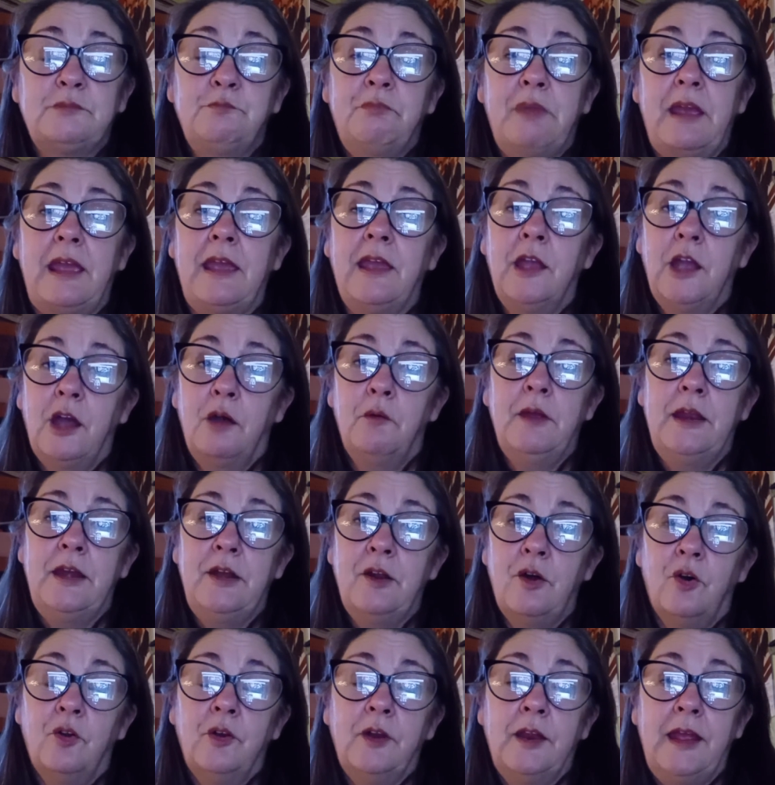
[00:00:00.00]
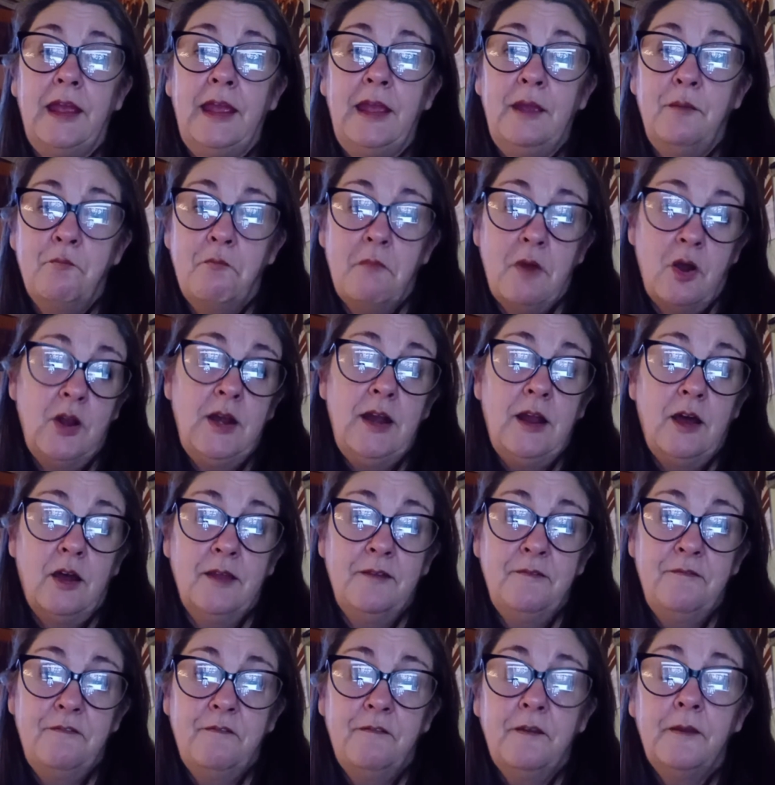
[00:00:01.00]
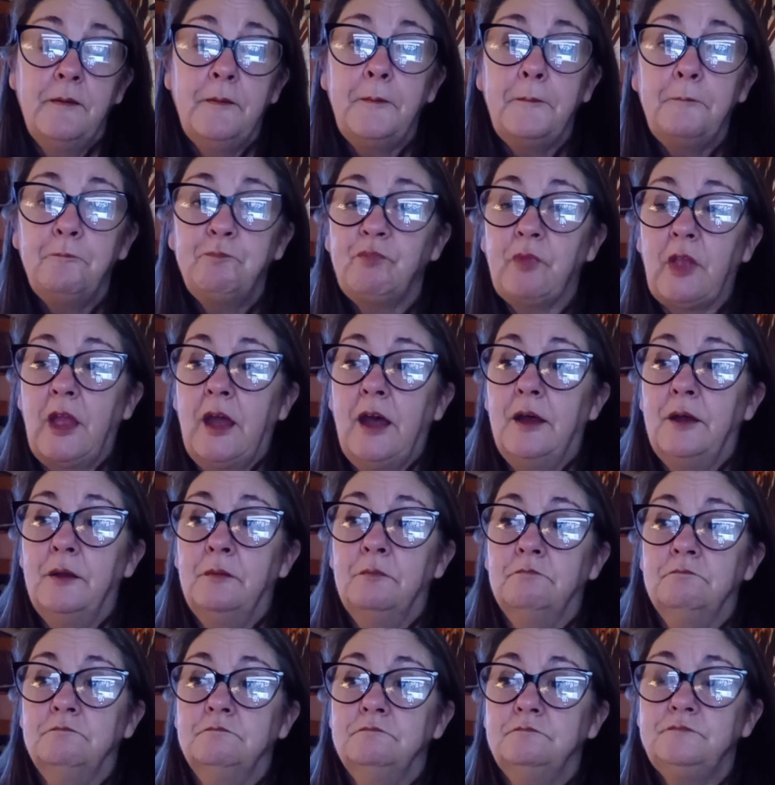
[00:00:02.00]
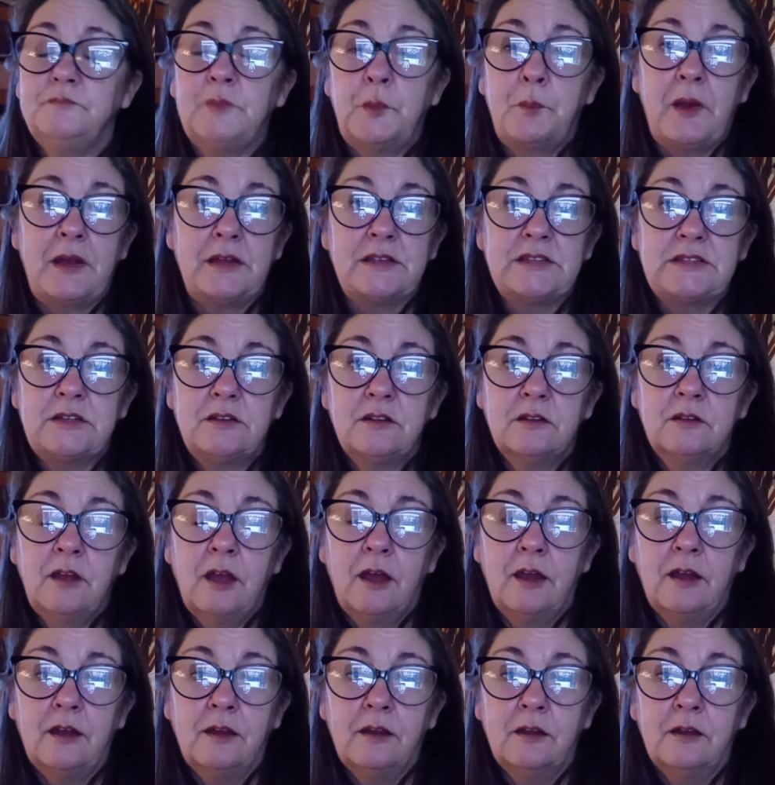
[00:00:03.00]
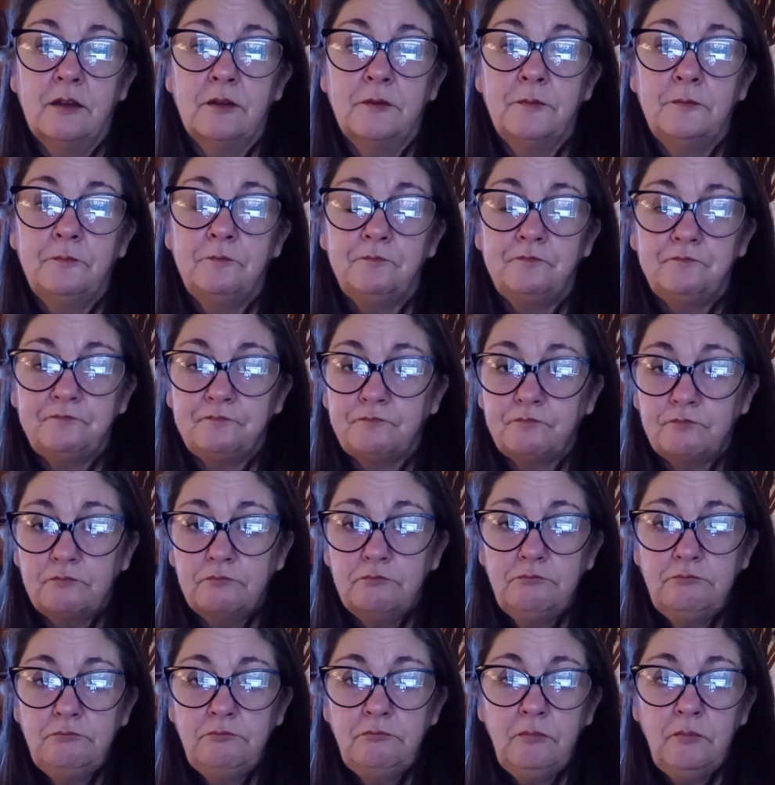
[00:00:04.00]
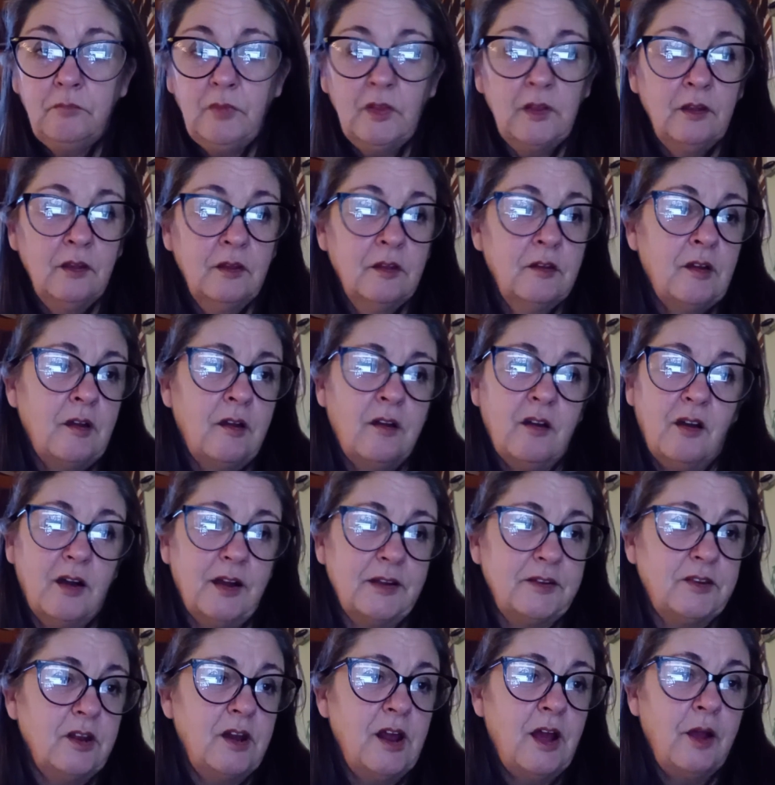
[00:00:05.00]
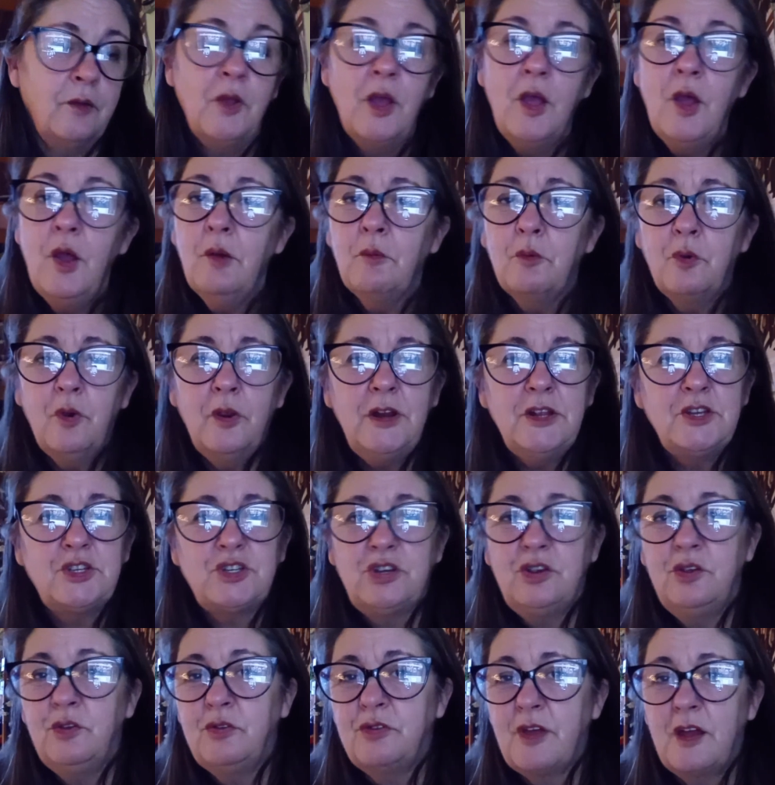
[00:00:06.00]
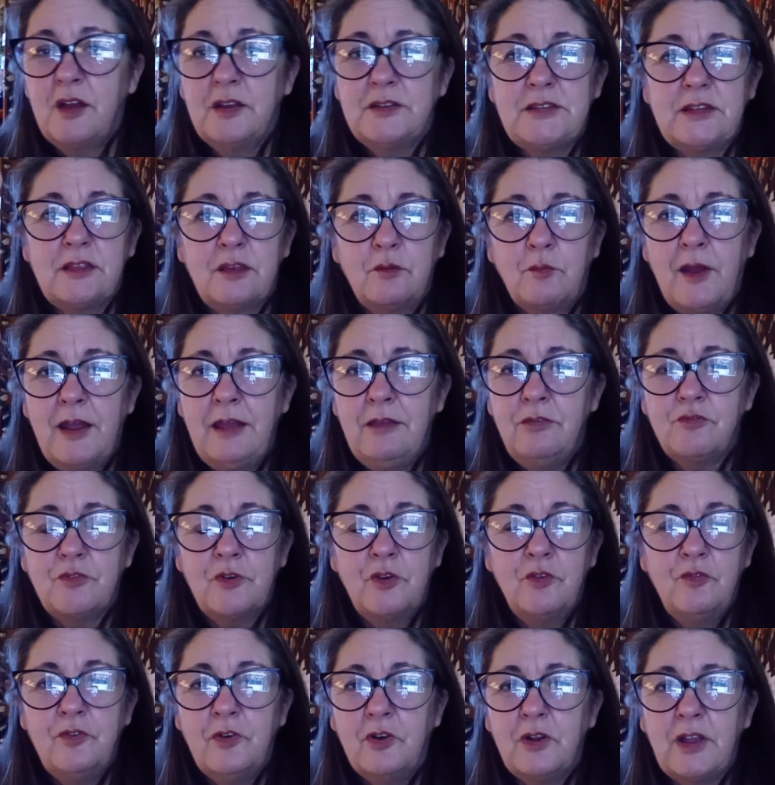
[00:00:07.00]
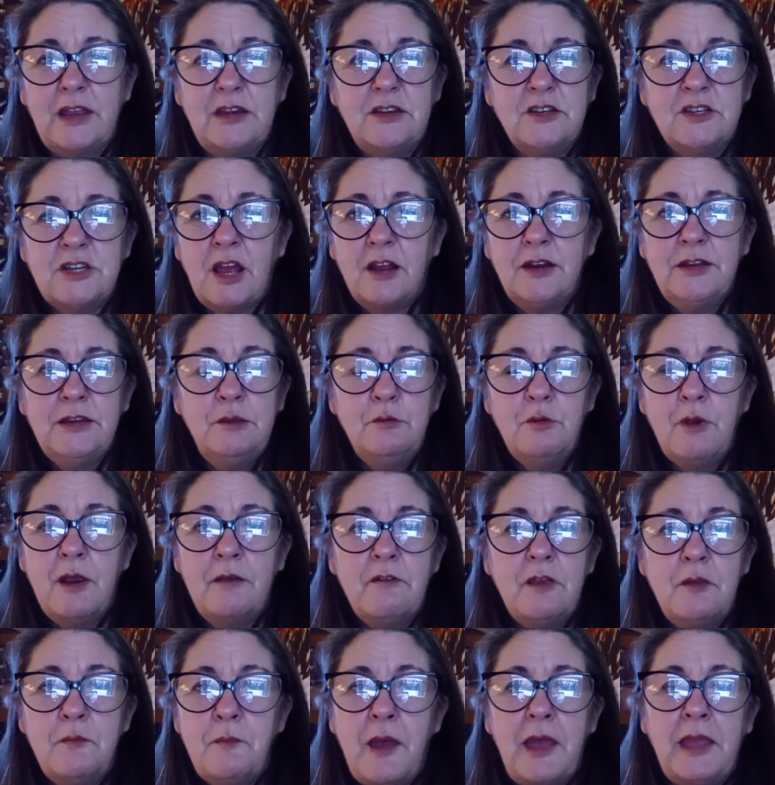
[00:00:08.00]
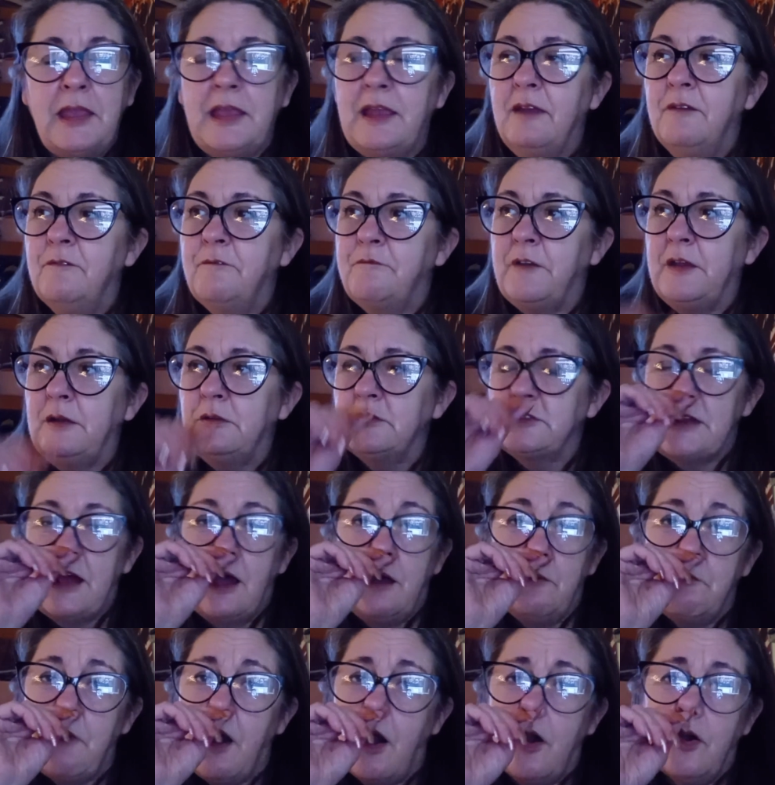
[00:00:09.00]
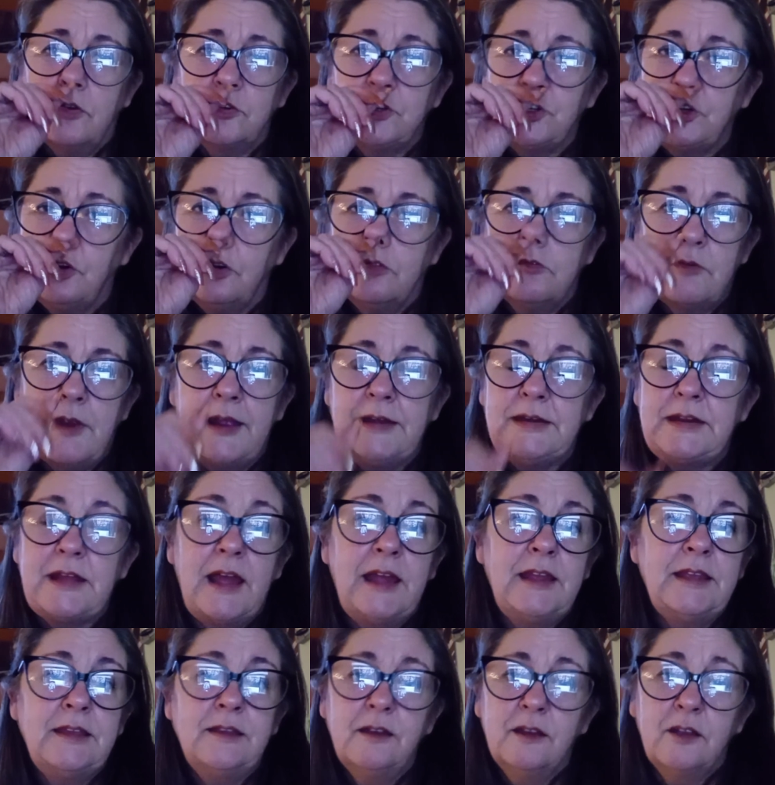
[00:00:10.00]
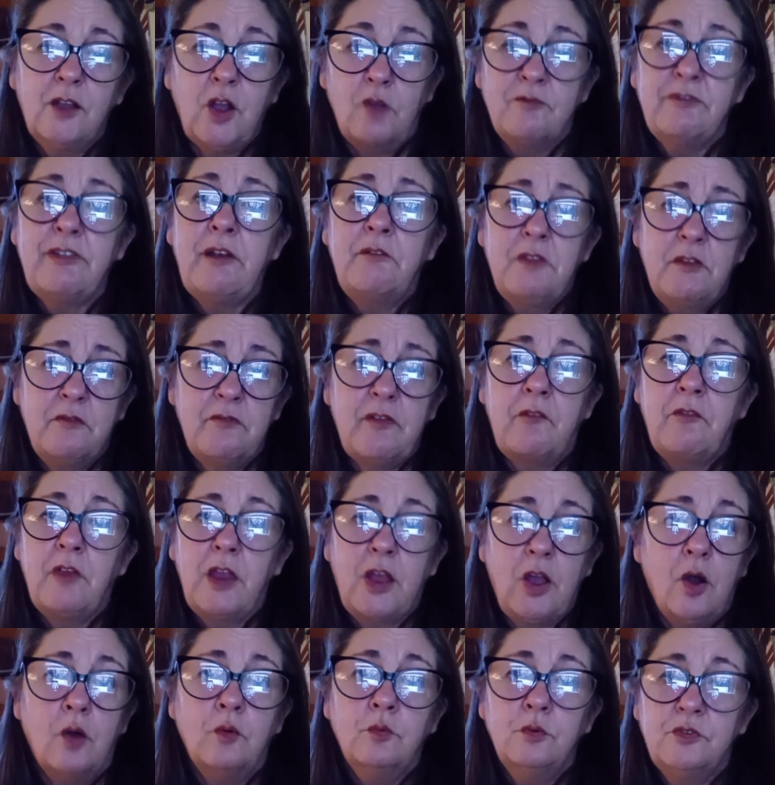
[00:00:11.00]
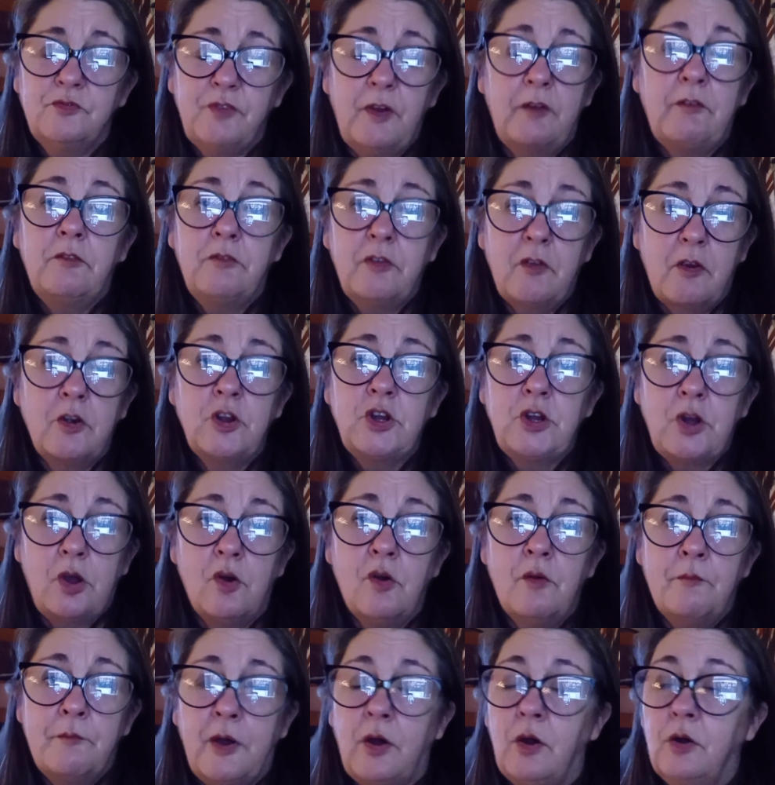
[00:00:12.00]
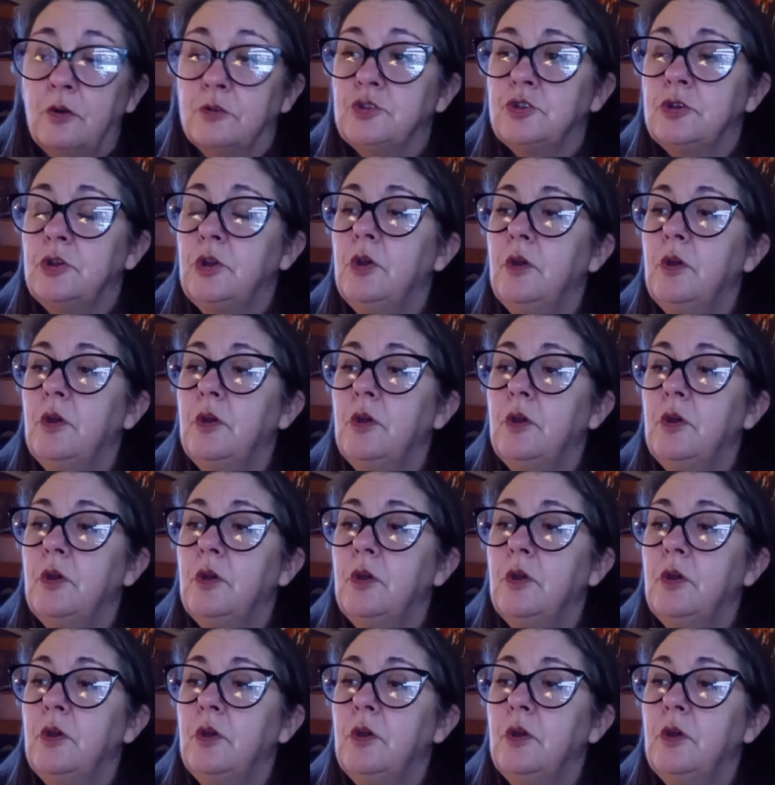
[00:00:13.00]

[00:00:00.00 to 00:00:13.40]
been going on in my life past, I don't know. We're only 2/3 of the way through fucking January, mate. It feels like March already. Very, very cold, very, very dark March.